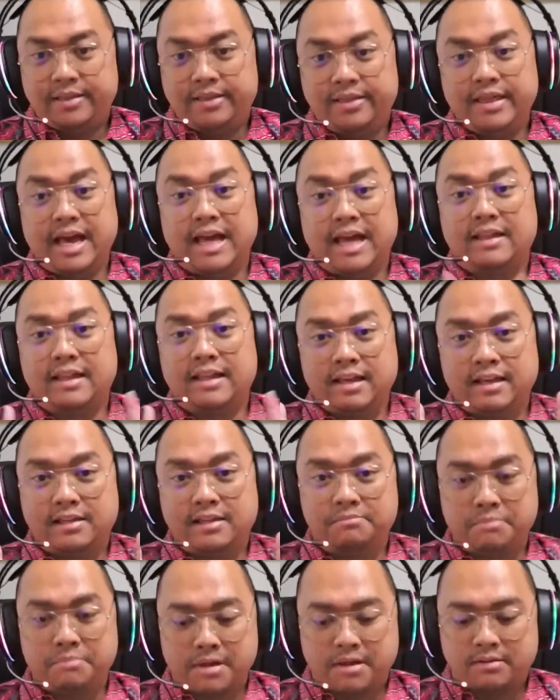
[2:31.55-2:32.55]
Okay,
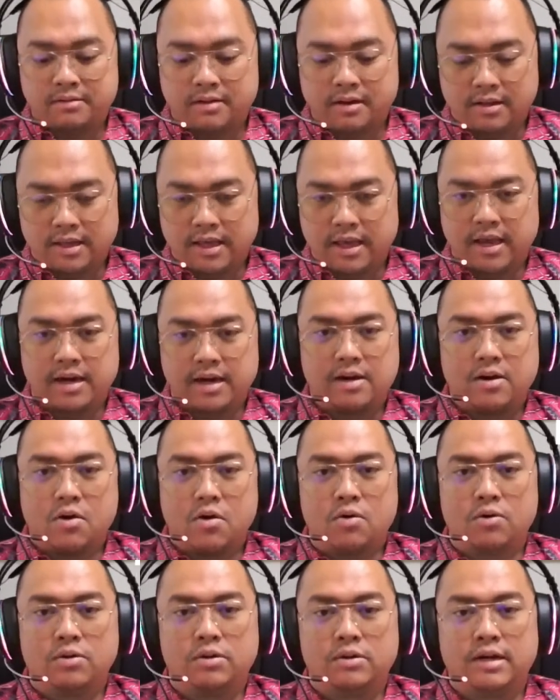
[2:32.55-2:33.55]
that is
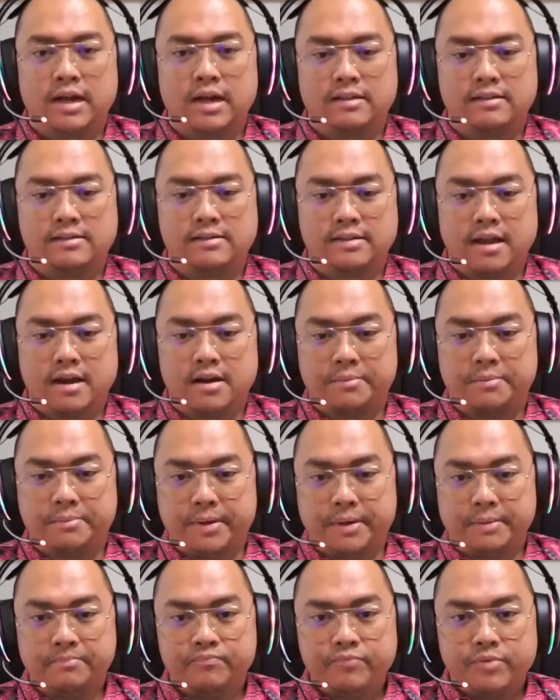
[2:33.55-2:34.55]
pastoral care or
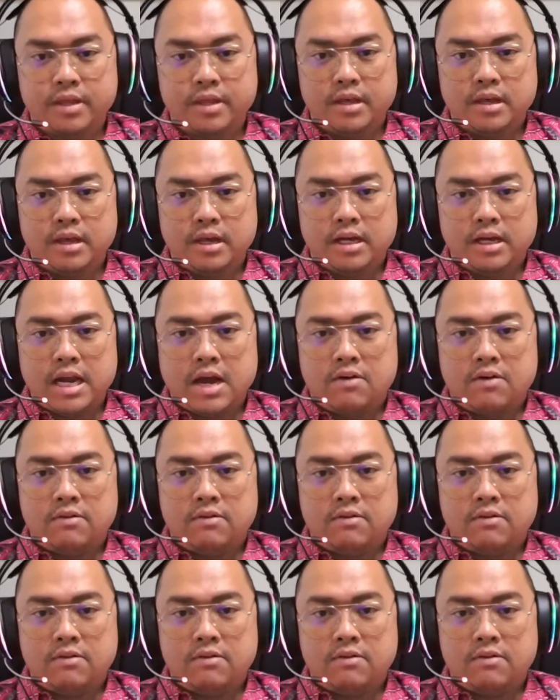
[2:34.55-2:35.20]
as therapy.